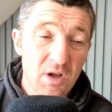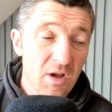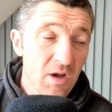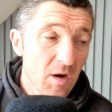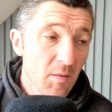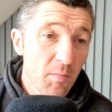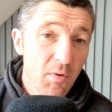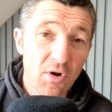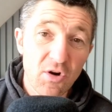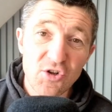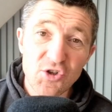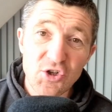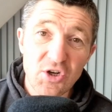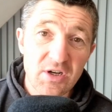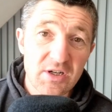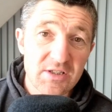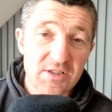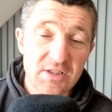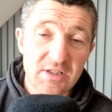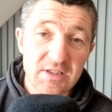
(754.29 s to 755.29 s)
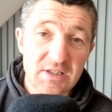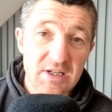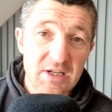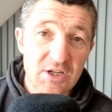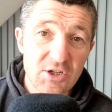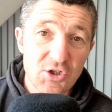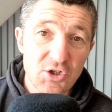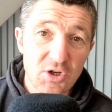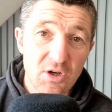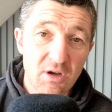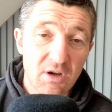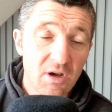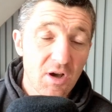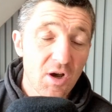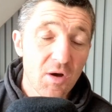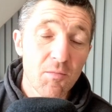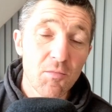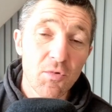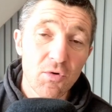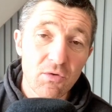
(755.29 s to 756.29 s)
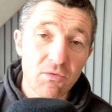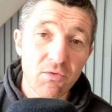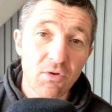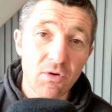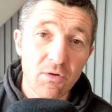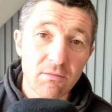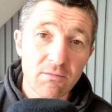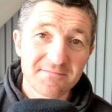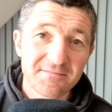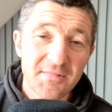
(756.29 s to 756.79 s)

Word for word: Apologise to the teacher and move on.